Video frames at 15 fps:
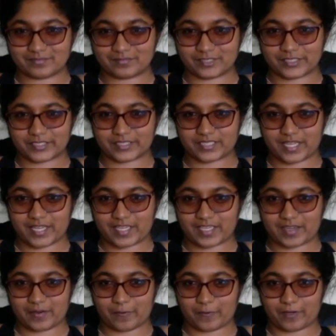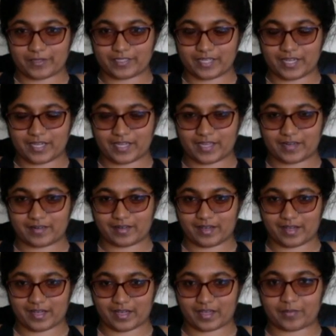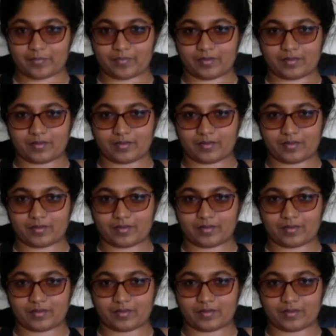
Just taking it one day at a time.